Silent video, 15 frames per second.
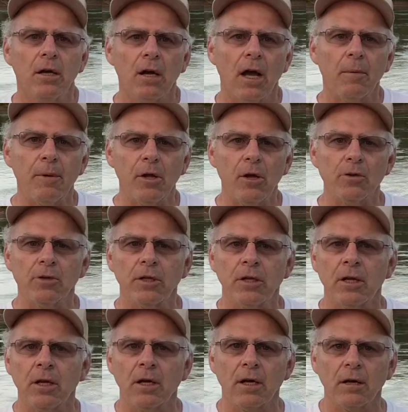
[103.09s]
I'd be using
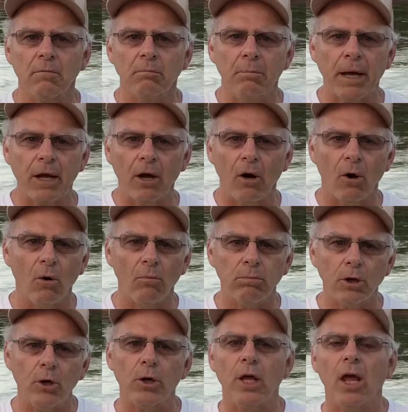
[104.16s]
a big old
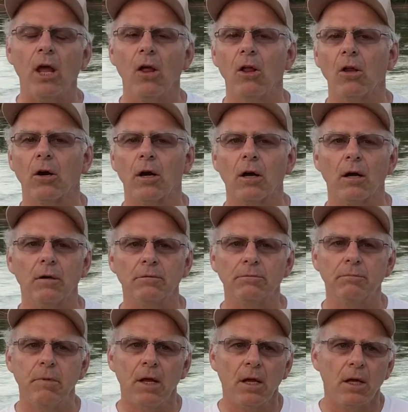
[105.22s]
bluegill or a
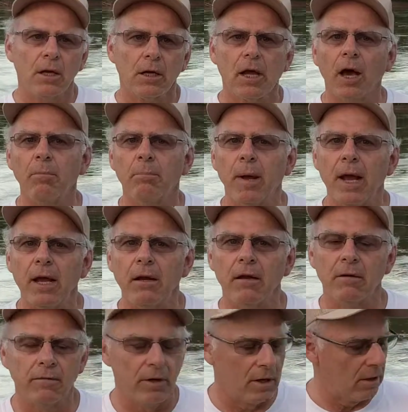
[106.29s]
cut bait
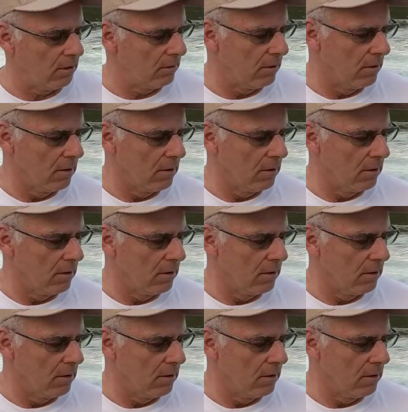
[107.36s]
of a